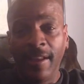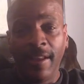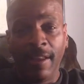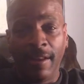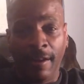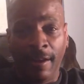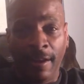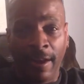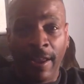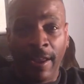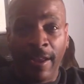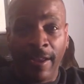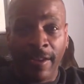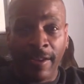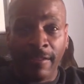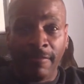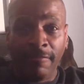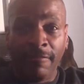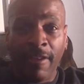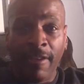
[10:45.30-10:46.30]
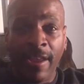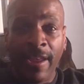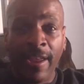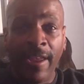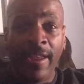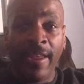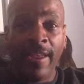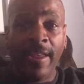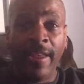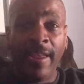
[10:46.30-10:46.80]
let it
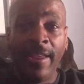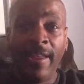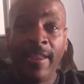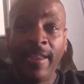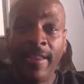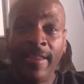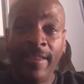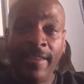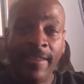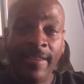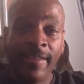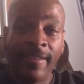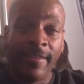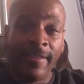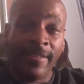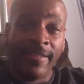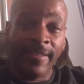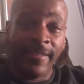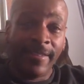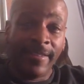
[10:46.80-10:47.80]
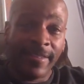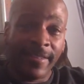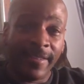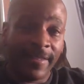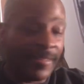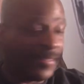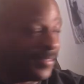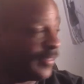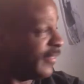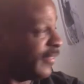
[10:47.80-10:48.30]
rain.
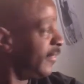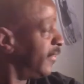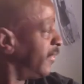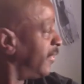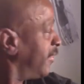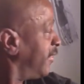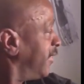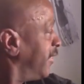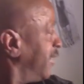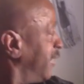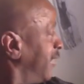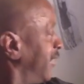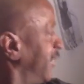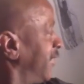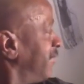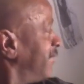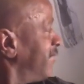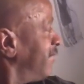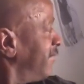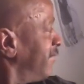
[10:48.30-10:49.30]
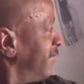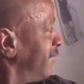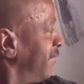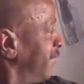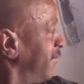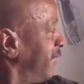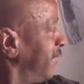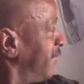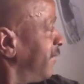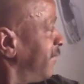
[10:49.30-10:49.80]
that was
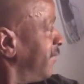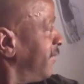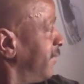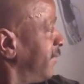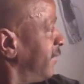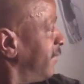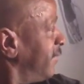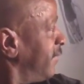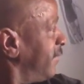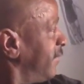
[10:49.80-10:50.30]
nice. Aw,